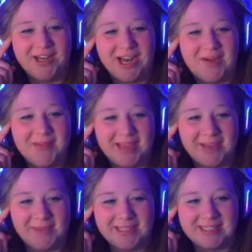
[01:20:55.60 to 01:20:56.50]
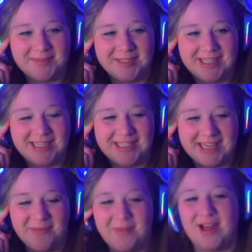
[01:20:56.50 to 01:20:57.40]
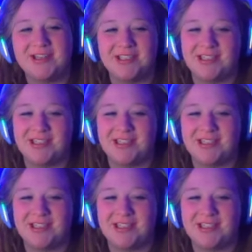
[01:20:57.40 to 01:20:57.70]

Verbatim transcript: not making my Sims days to get botched